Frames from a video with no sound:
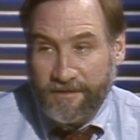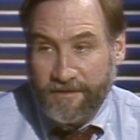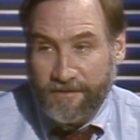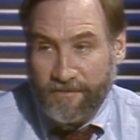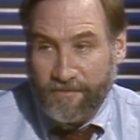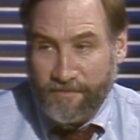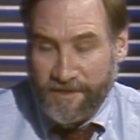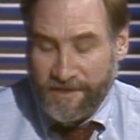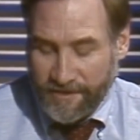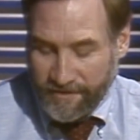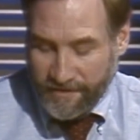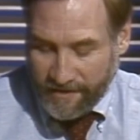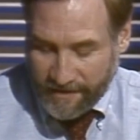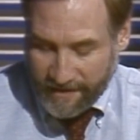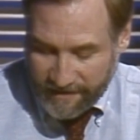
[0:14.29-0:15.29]
who
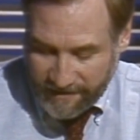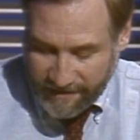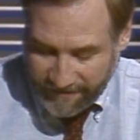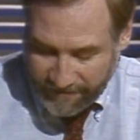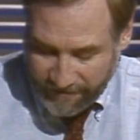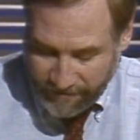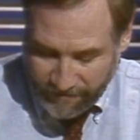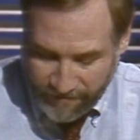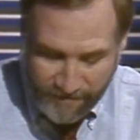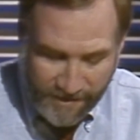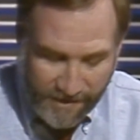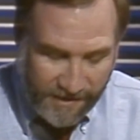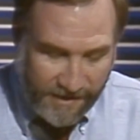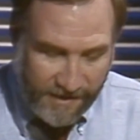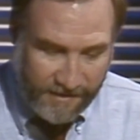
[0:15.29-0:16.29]
materialized after 3
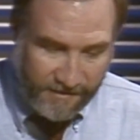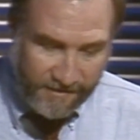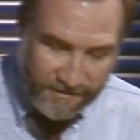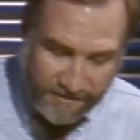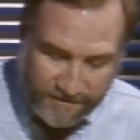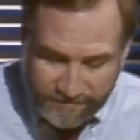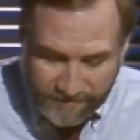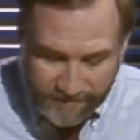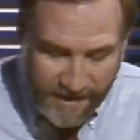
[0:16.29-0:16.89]
Mile Island